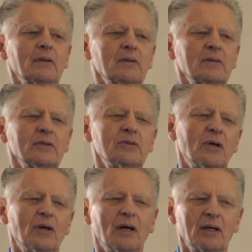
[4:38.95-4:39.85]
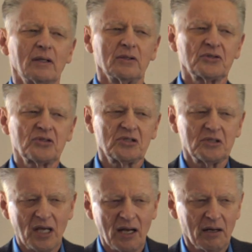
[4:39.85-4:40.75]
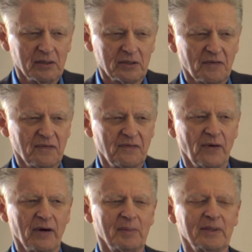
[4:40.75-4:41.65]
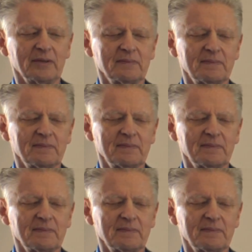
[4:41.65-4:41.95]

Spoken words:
The dog stared at the farmer.